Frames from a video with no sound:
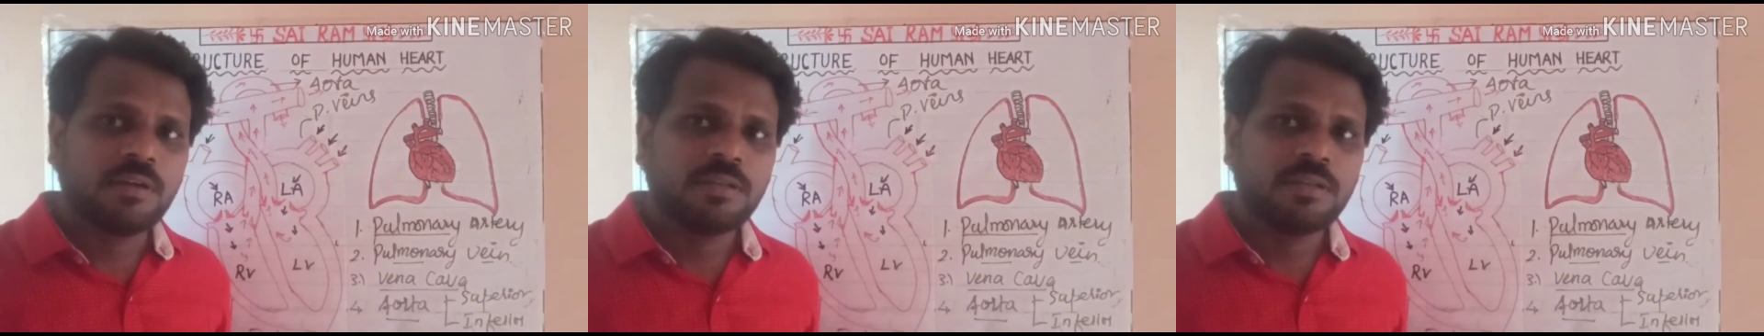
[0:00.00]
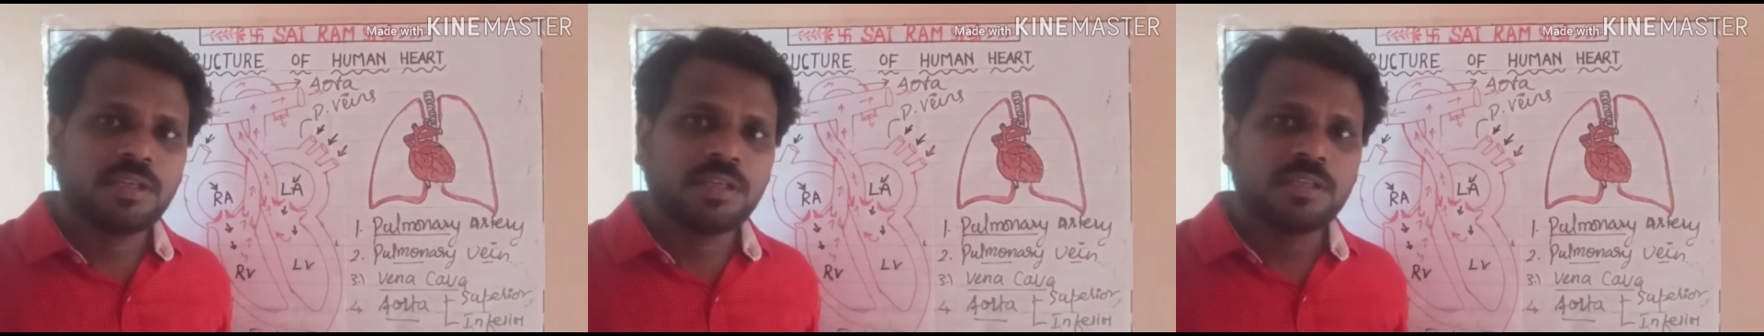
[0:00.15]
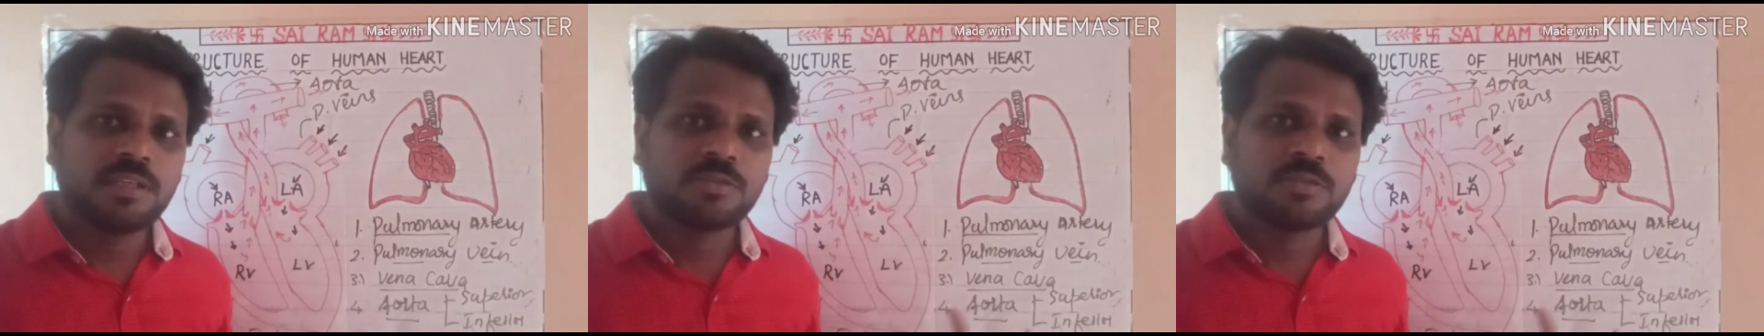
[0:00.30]

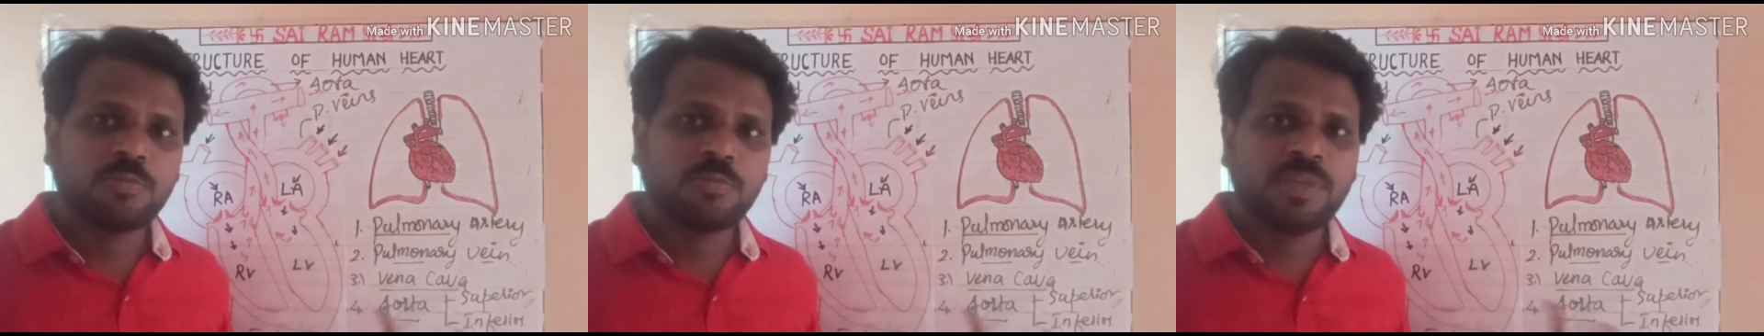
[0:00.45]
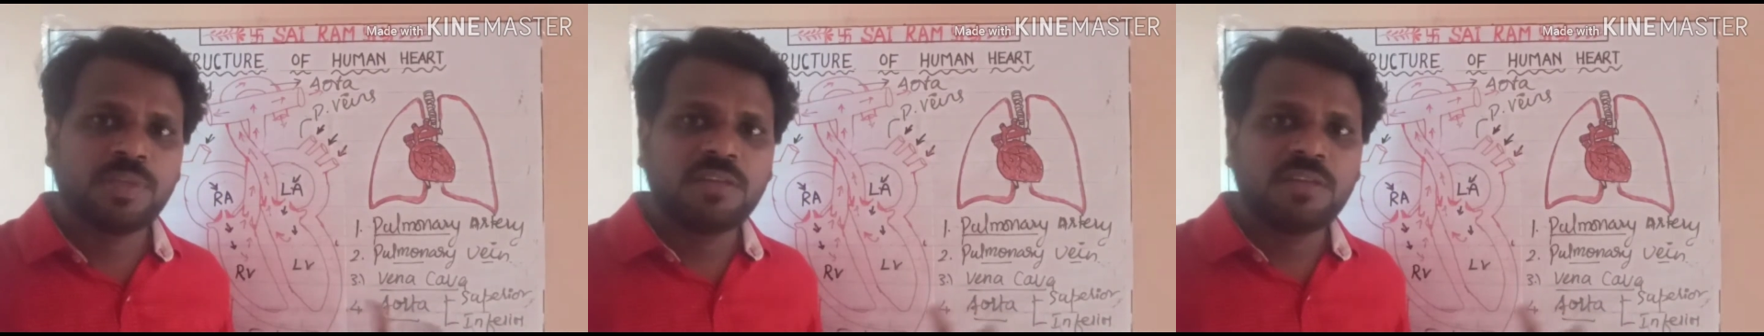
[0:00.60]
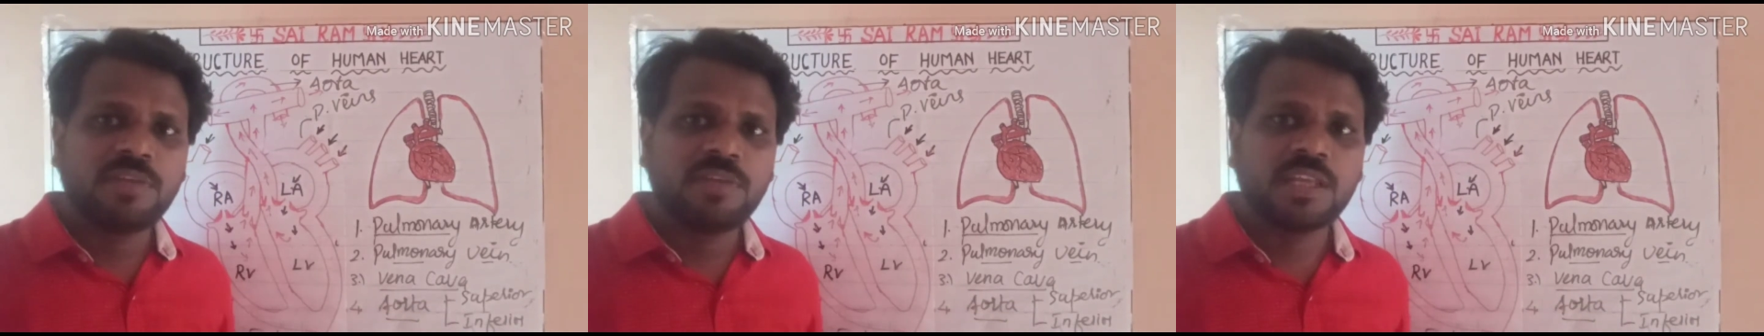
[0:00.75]
that is
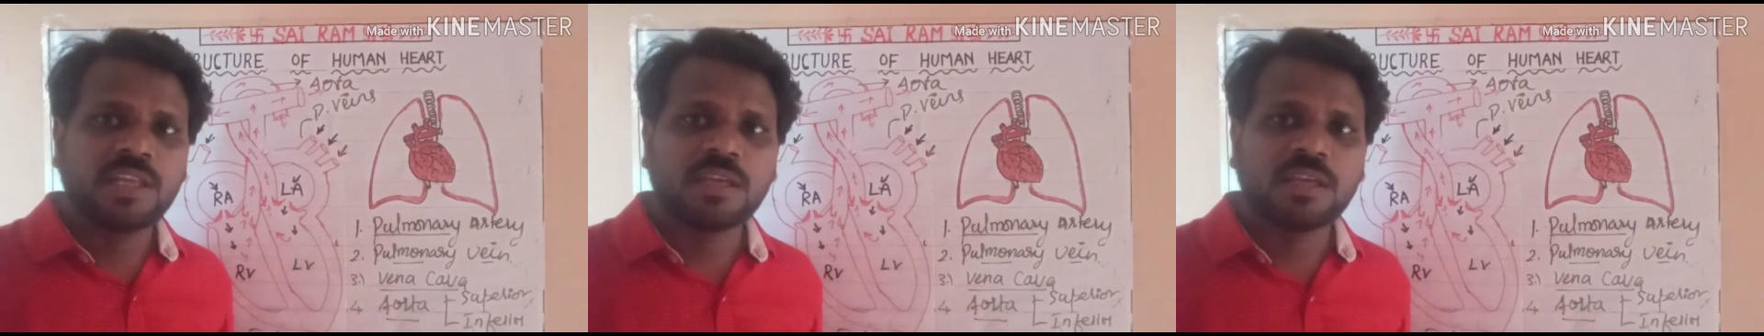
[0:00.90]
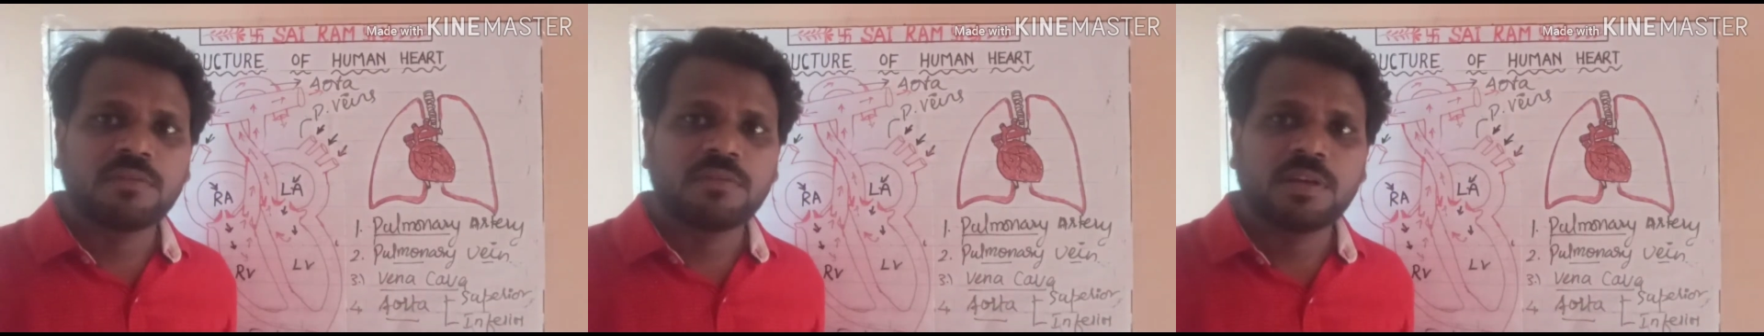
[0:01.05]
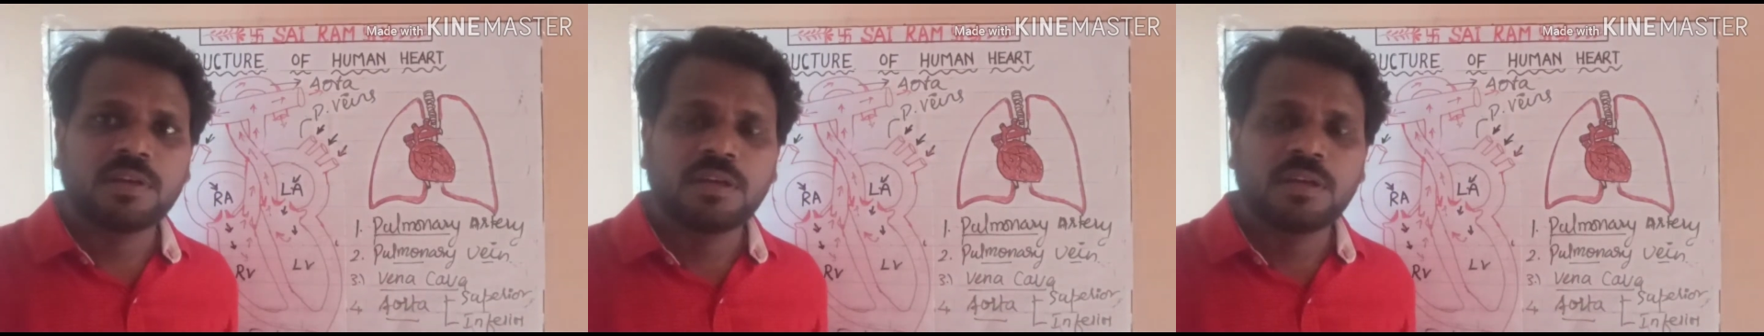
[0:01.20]
superior vena
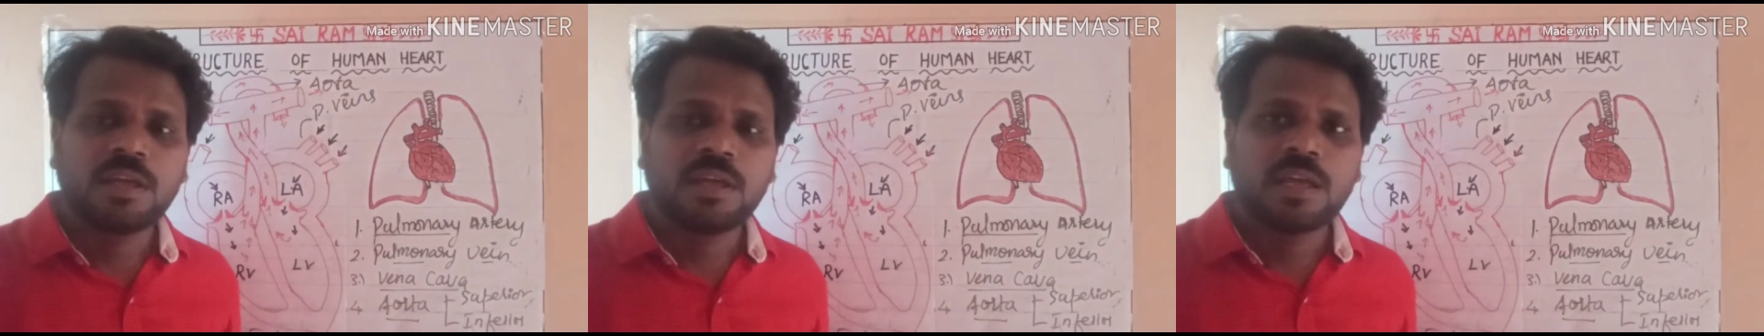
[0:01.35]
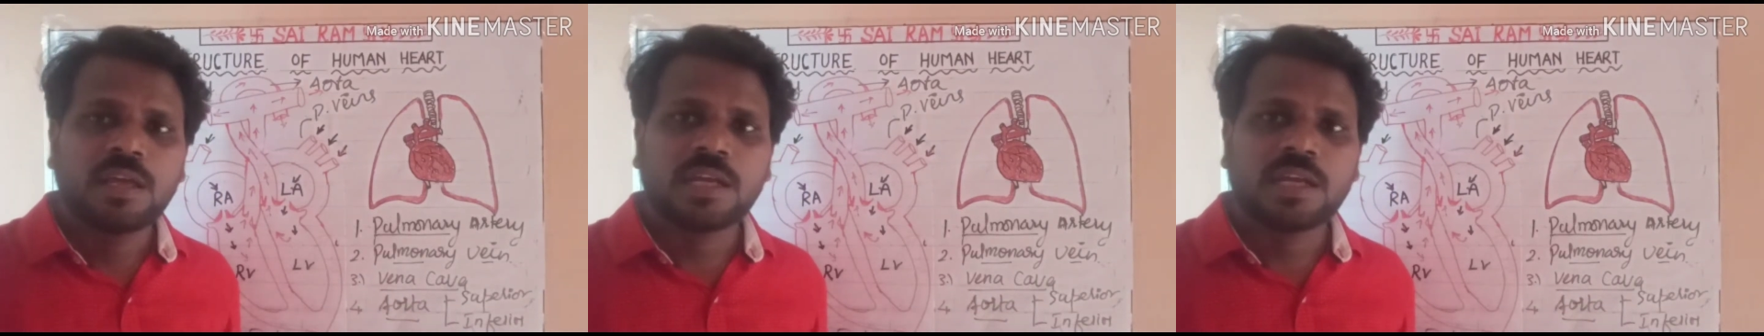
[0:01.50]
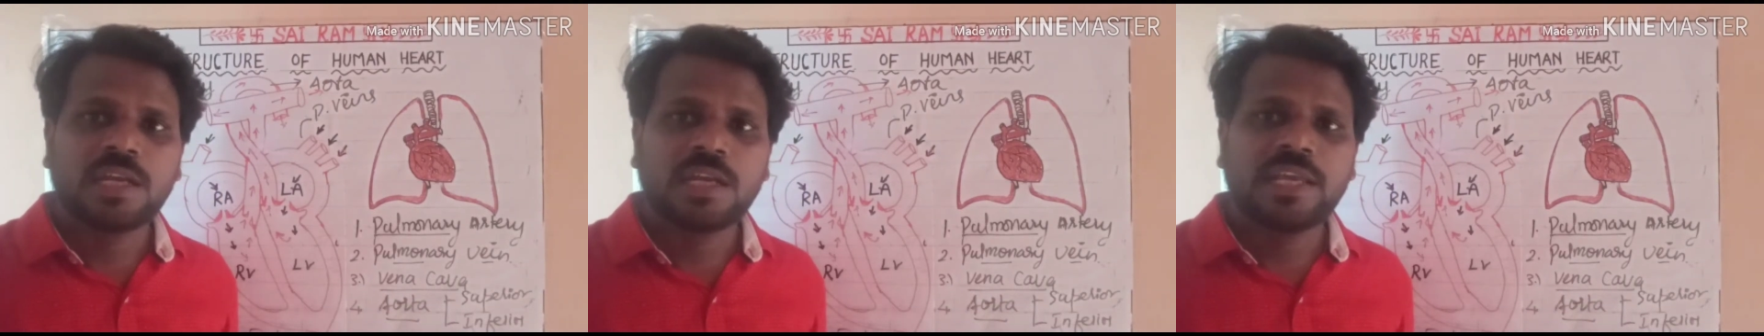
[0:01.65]
cava,
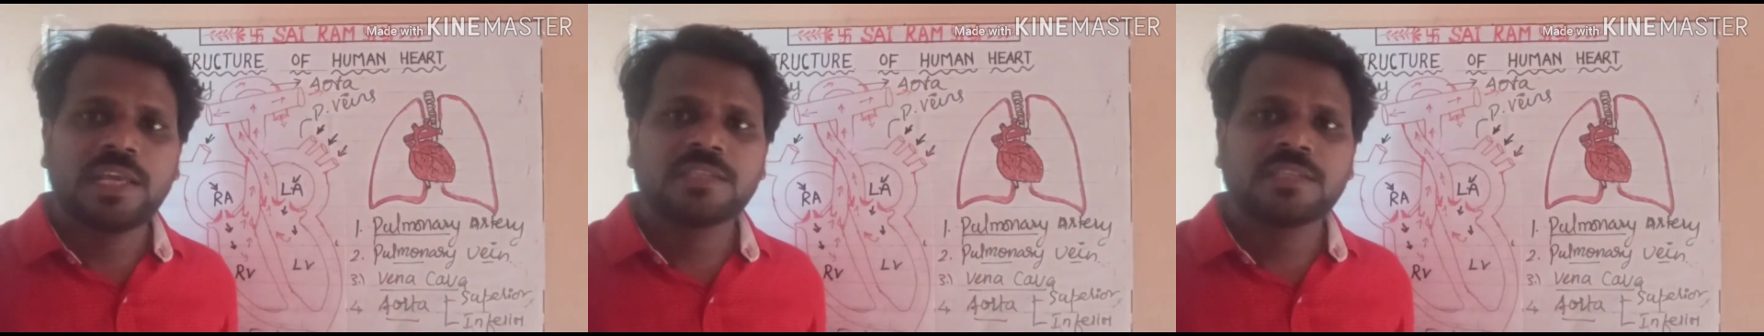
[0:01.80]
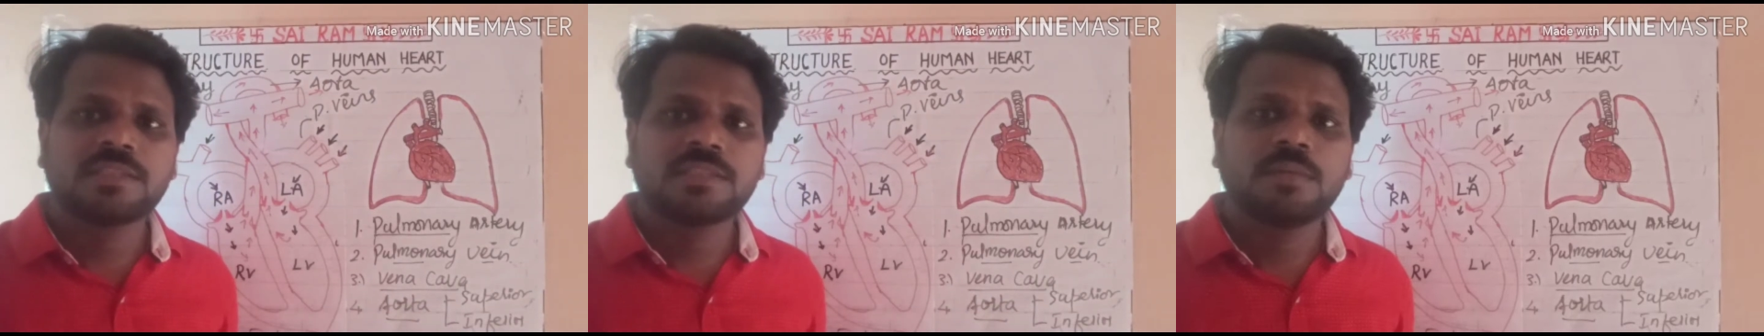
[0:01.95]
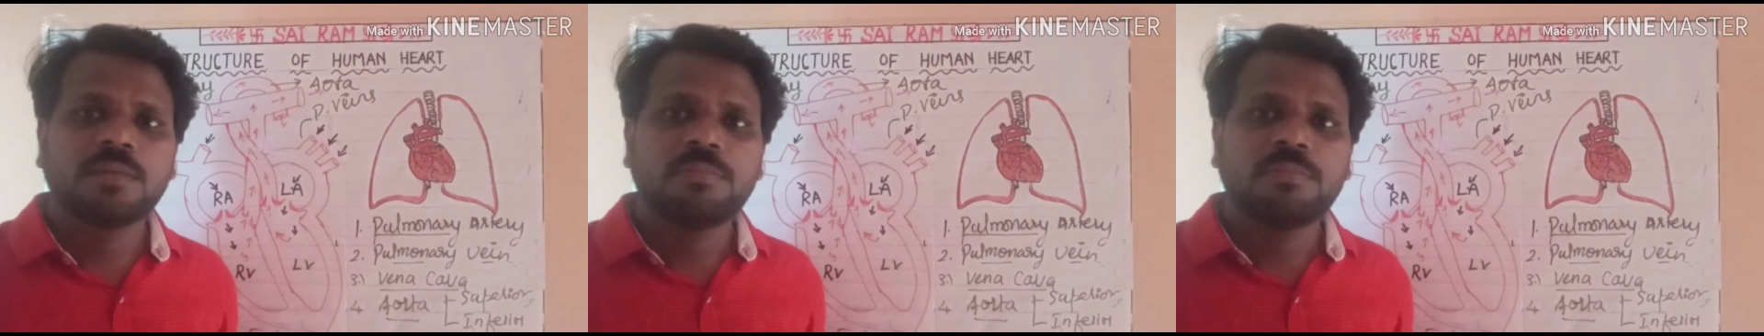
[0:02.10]

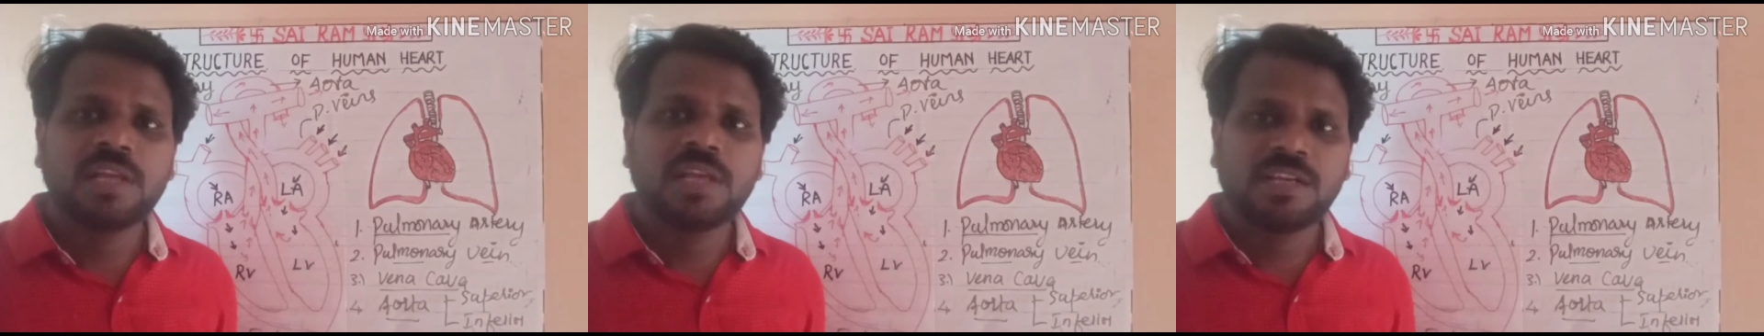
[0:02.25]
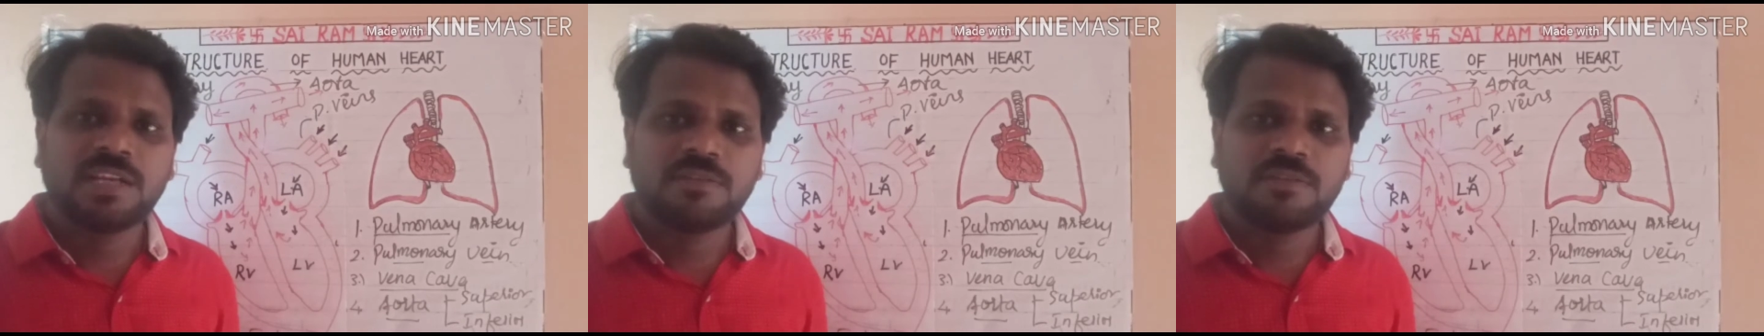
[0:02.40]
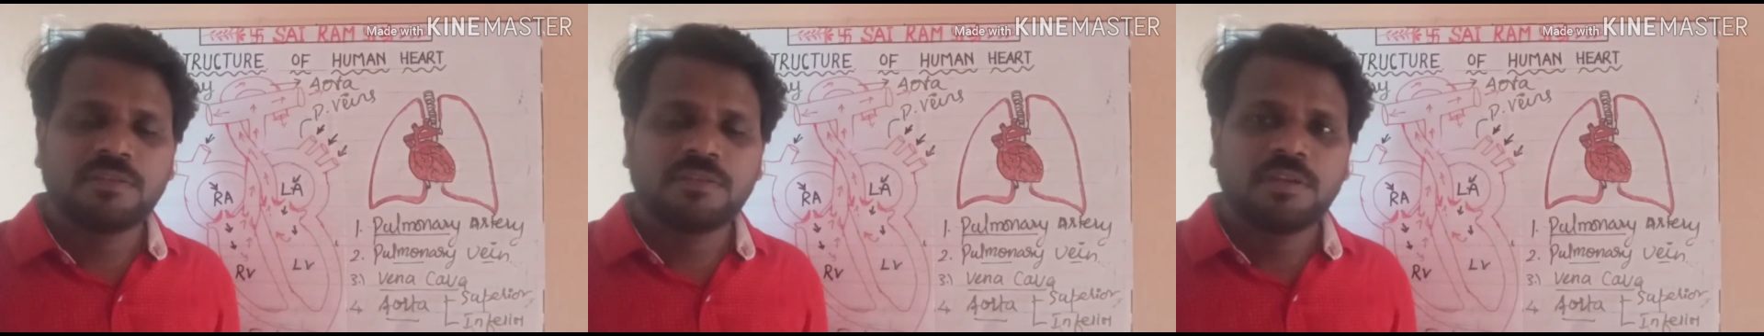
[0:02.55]
collects the blood